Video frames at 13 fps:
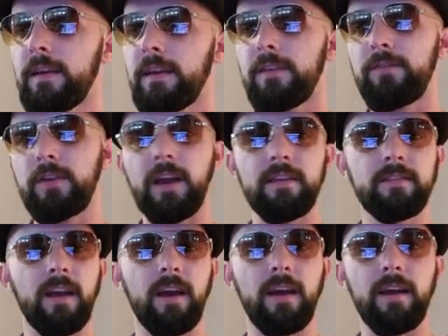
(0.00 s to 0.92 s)
If you guys
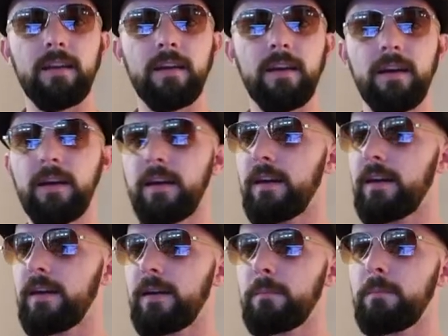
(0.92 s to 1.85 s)
got
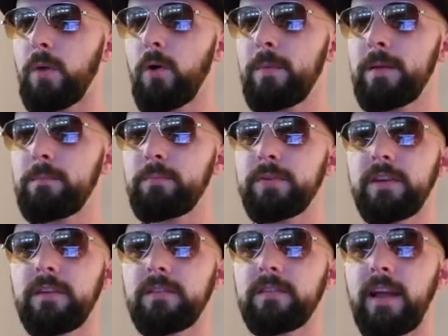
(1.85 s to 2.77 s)
a moment,
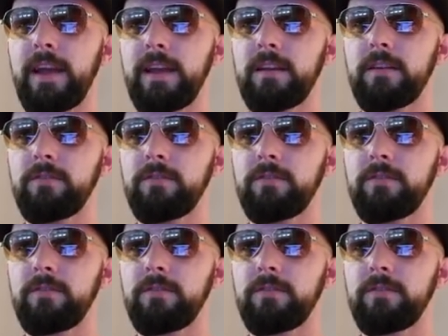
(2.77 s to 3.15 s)
please like,